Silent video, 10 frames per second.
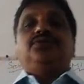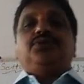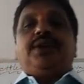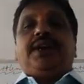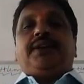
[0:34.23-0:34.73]

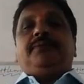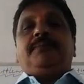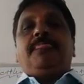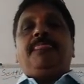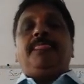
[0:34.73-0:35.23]

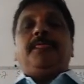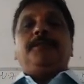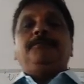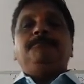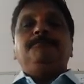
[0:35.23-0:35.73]

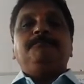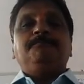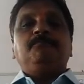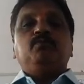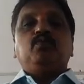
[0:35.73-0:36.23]
Today,
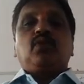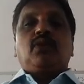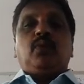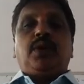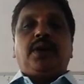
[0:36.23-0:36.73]

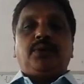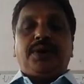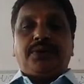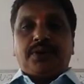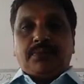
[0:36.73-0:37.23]
we are
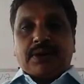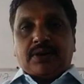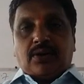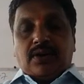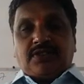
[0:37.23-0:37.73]
going to come
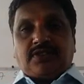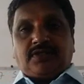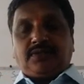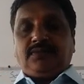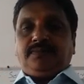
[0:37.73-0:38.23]
across
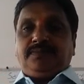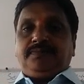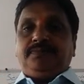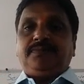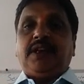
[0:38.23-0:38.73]

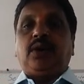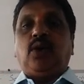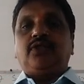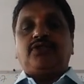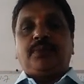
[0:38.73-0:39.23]
a
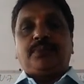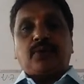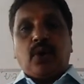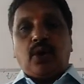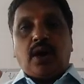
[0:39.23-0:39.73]

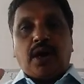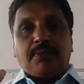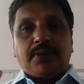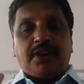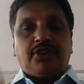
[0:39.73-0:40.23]
concept called
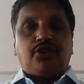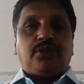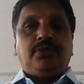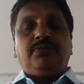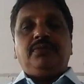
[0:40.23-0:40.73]

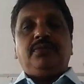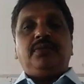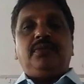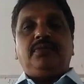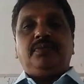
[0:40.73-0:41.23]
urbanization,
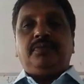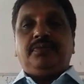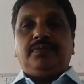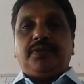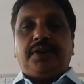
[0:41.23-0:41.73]

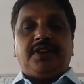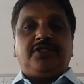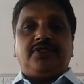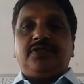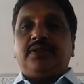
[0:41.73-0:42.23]
that
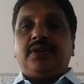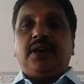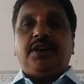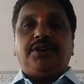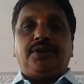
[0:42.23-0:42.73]
is
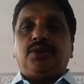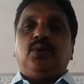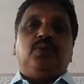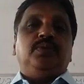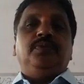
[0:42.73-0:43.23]
related
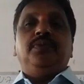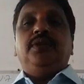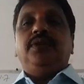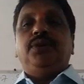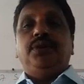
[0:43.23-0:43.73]
to
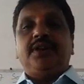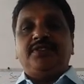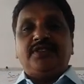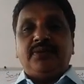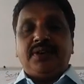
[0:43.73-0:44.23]

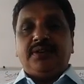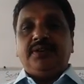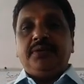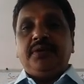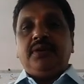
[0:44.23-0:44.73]
Unit 7,
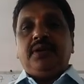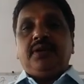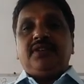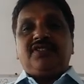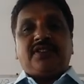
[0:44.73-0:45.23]

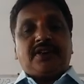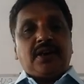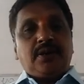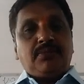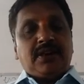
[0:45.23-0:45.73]

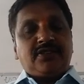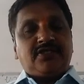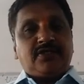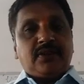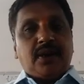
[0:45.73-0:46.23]

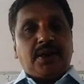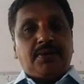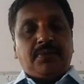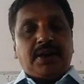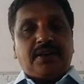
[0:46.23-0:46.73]
Settlements
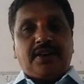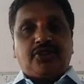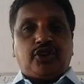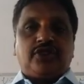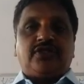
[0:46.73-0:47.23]
and
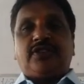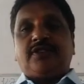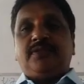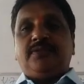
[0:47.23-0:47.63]
Migrations.